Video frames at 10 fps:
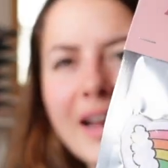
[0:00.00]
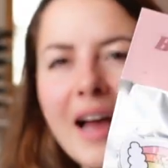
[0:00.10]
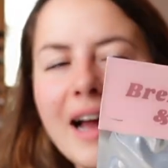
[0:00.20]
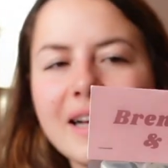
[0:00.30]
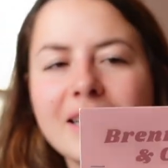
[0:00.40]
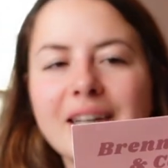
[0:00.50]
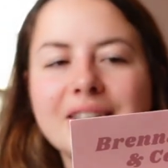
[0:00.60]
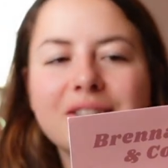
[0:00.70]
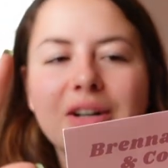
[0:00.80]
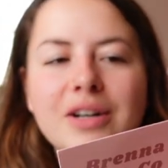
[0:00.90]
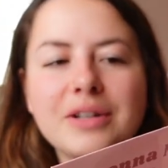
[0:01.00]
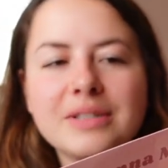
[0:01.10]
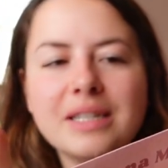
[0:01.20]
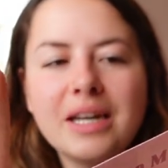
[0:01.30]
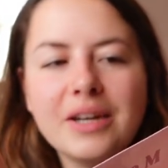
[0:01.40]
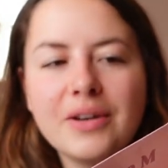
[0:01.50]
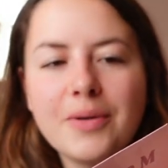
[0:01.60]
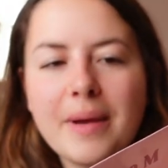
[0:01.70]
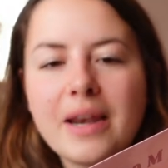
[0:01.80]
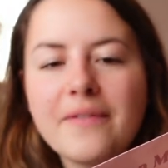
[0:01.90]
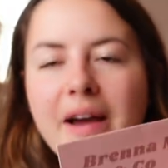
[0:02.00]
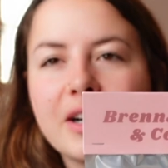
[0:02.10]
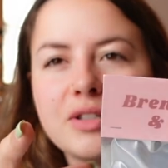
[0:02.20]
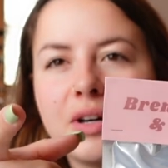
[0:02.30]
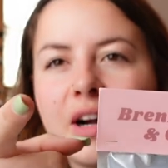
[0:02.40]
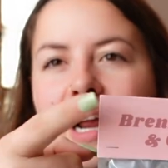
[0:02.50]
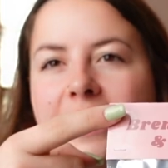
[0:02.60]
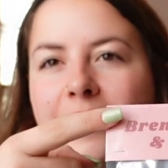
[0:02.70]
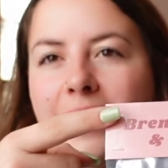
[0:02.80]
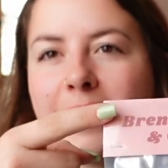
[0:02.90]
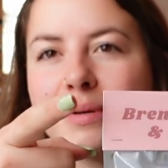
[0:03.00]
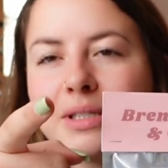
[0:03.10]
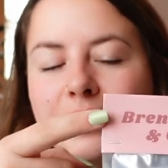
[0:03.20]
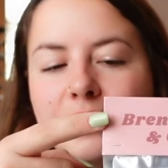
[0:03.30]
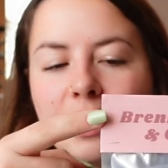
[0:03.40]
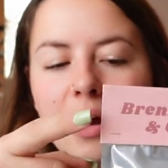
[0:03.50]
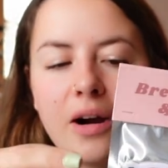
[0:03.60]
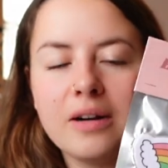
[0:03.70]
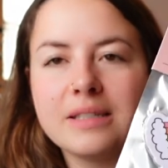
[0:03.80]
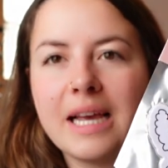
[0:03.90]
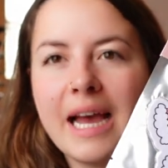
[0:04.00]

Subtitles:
I started using a new manufacturer and they were able to do the cards